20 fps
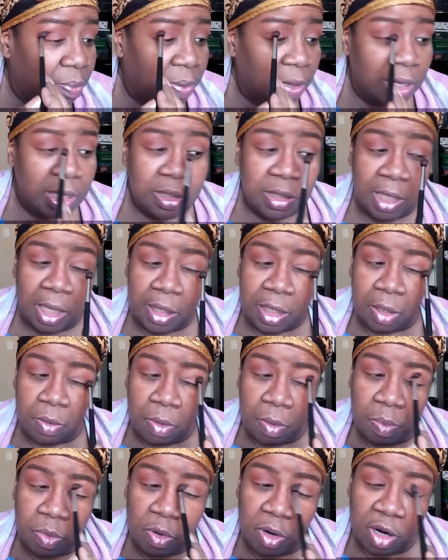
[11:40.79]
place that they
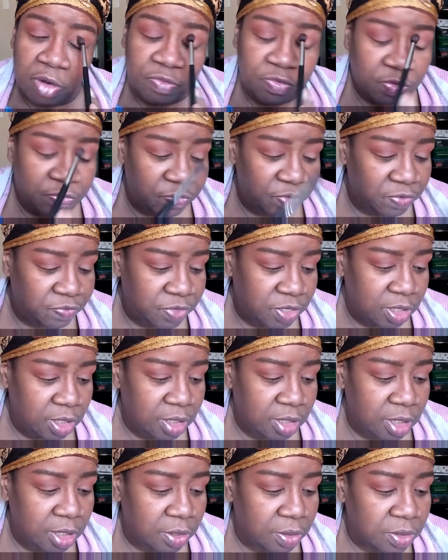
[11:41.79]
were born for
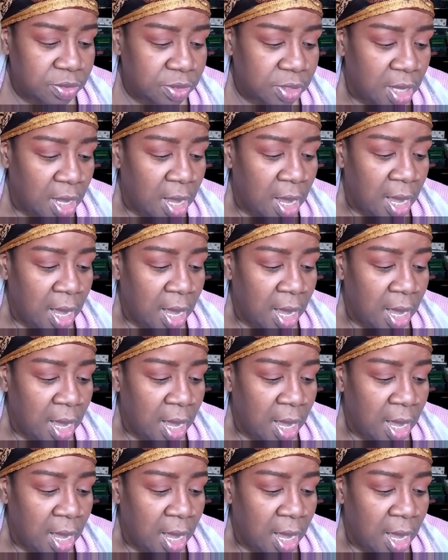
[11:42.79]
15 years,